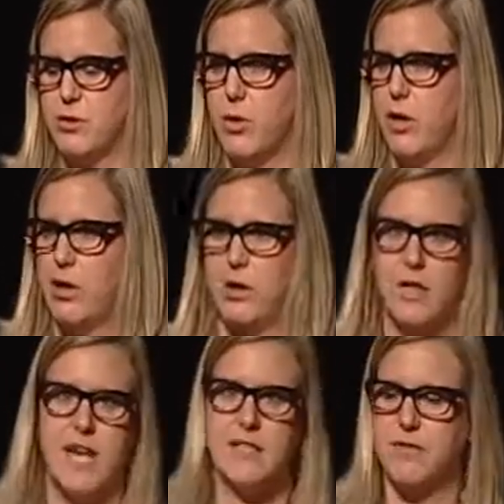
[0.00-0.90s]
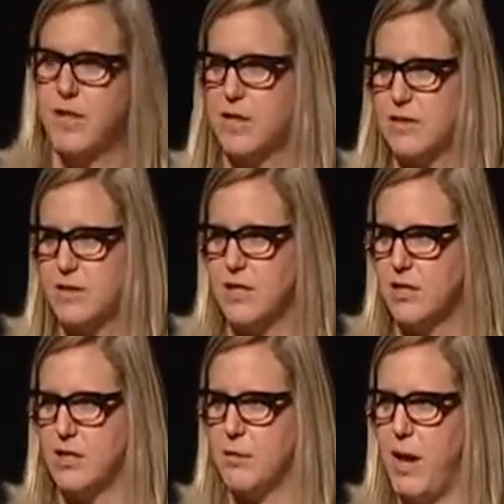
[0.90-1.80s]
or a classified
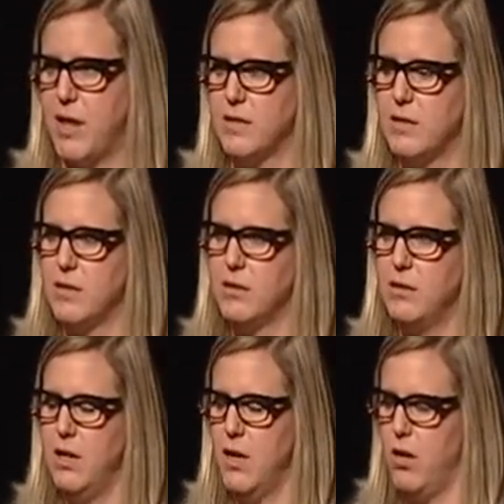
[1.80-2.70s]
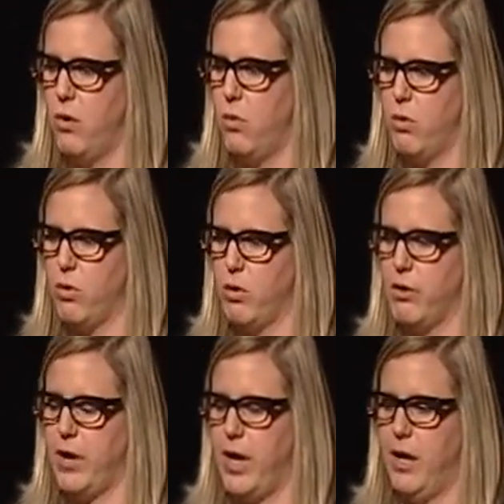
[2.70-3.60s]
listing in a magazine
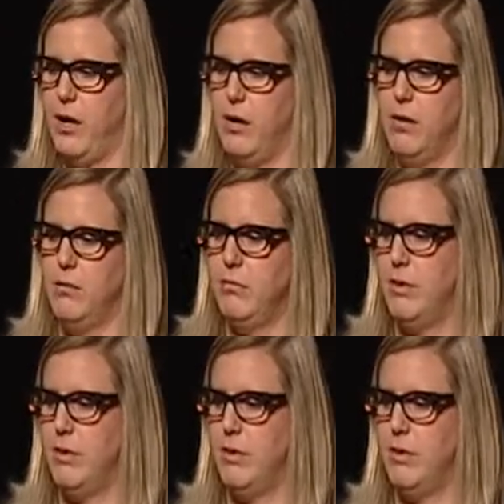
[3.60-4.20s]
or a,